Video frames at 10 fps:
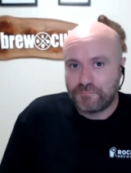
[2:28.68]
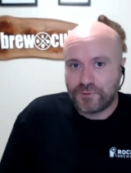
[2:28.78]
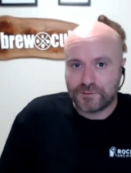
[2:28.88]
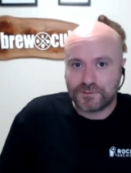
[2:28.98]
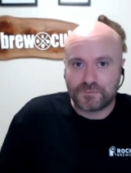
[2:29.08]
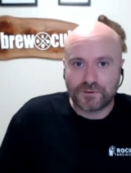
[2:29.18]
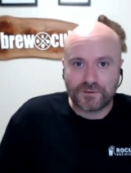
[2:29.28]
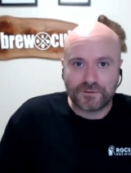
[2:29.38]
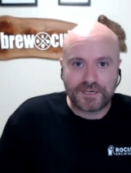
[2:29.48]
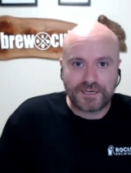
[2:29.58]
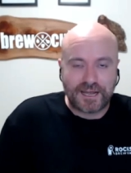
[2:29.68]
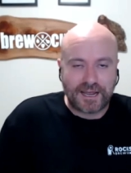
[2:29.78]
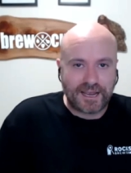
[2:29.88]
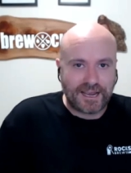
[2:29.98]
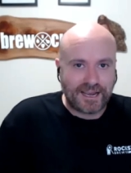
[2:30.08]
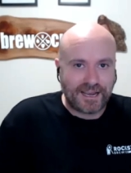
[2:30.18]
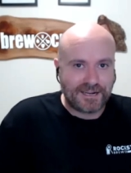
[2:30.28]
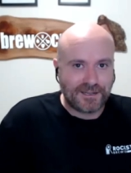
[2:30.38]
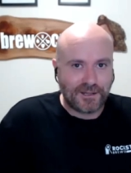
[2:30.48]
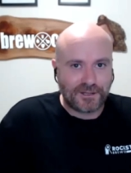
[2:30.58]
build a brewery,
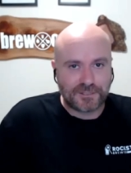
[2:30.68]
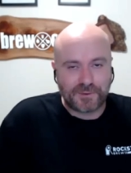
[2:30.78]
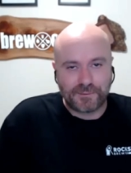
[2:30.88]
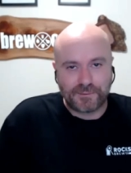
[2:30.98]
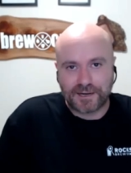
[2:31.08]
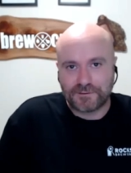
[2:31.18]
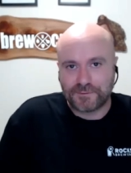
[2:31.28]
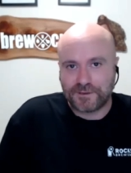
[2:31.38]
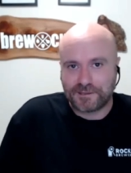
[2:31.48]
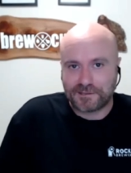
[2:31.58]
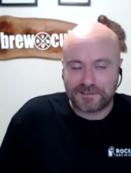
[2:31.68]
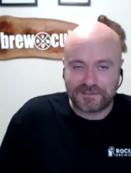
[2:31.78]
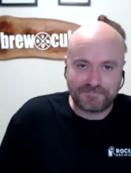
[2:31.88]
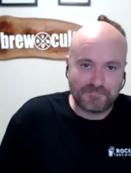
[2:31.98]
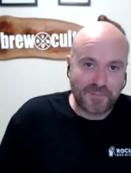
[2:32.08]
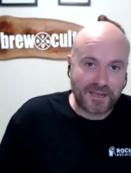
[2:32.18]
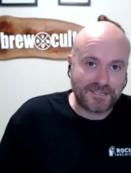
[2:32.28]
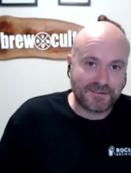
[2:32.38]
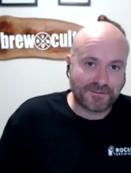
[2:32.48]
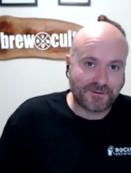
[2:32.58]
and lots of people come to me with many
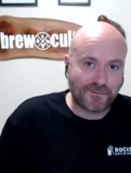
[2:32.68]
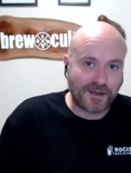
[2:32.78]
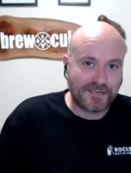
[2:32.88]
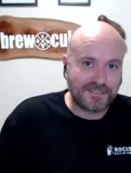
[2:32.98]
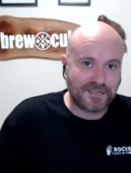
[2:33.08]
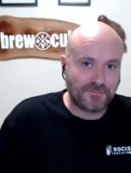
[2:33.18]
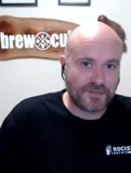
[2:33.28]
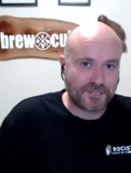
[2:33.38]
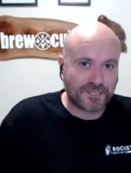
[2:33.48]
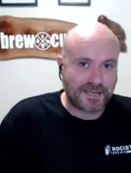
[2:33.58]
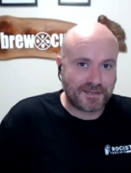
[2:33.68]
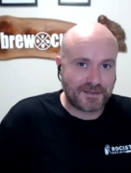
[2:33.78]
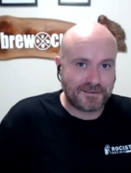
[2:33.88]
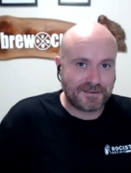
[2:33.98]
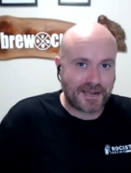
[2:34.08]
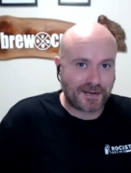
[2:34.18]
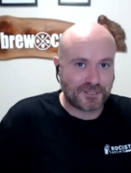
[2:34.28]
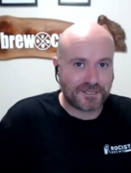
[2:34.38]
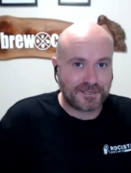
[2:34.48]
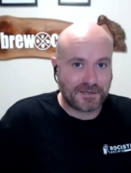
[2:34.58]
different ways in which they can
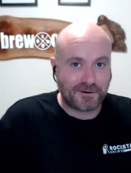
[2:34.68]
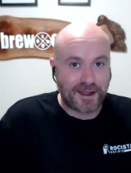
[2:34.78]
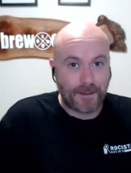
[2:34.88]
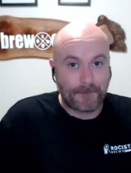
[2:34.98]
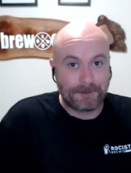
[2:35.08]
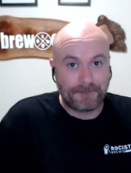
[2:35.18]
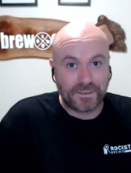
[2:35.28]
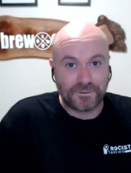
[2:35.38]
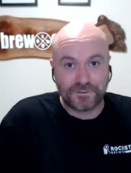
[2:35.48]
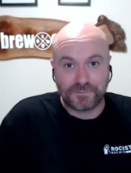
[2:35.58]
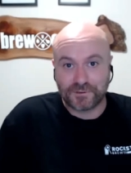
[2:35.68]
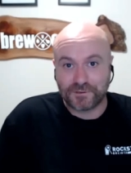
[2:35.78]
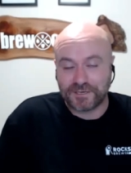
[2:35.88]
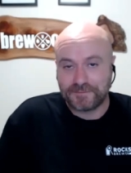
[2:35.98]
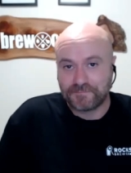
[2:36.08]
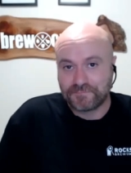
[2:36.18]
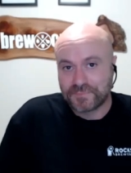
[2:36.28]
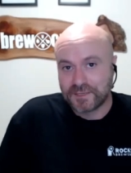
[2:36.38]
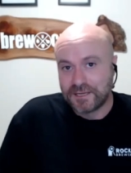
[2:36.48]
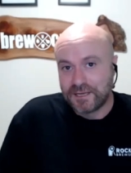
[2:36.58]
actually go and build a brewery.
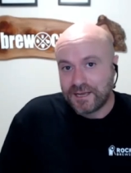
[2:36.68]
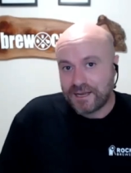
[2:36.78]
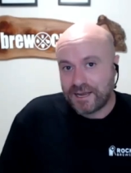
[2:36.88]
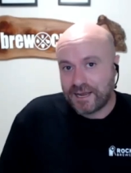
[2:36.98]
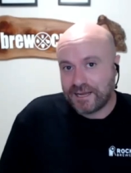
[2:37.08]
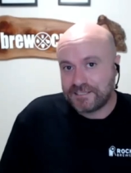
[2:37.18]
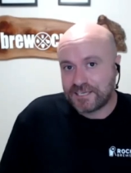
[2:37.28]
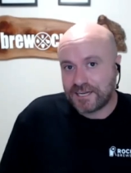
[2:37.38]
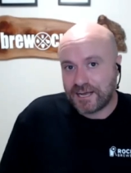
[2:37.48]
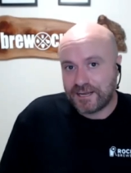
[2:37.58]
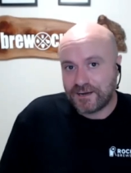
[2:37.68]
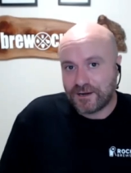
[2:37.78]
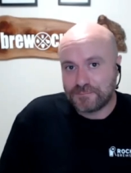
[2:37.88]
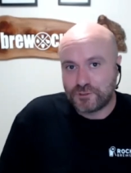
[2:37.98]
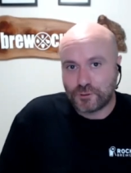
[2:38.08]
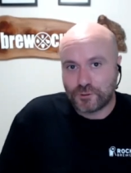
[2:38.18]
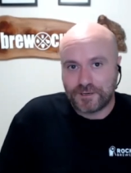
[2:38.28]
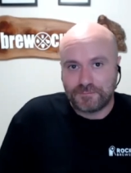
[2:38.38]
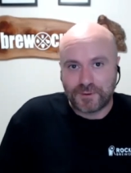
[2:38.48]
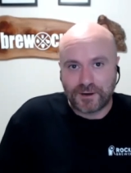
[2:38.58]
And today, I'm
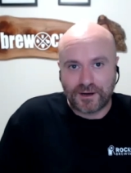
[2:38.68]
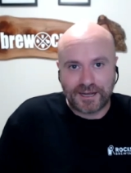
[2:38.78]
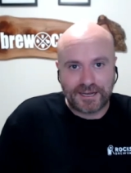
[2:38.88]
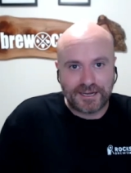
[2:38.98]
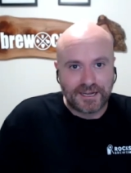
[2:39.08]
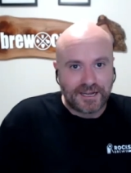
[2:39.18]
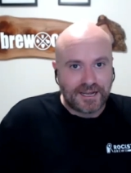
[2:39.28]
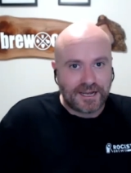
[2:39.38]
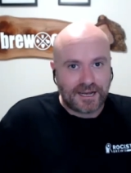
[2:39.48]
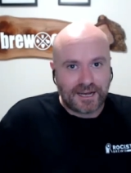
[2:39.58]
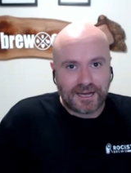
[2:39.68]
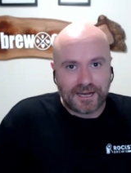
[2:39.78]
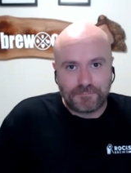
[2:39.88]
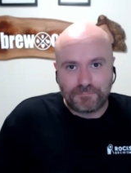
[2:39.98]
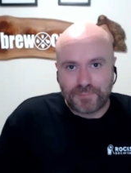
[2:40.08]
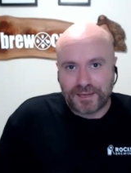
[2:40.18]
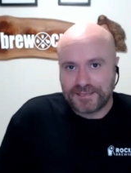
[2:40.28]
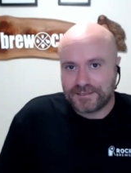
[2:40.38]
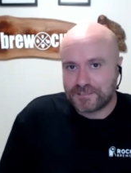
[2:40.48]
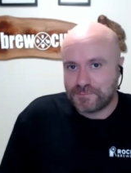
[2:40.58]
joined by uh,
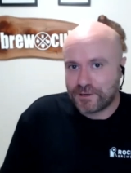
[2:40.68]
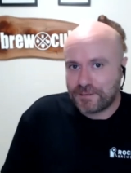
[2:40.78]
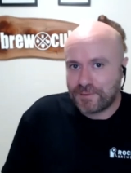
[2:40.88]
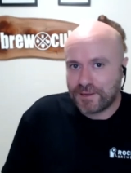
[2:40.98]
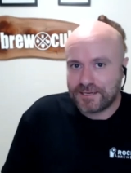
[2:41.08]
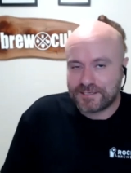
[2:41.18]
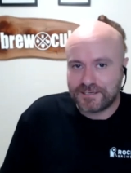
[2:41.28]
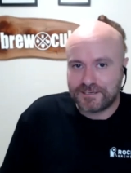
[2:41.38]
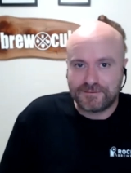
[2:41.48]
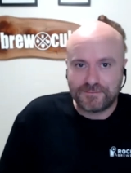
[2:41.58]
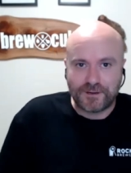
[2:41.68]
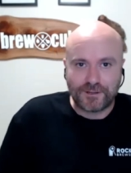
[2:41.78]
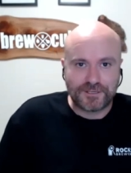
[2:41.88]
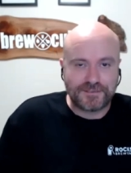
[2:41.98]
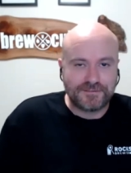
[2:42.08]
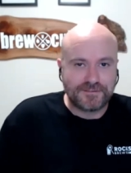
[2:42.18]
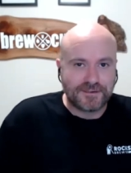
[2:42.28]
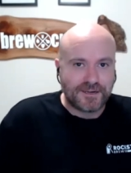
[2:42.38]
Pete Smokey Peterson Wheldon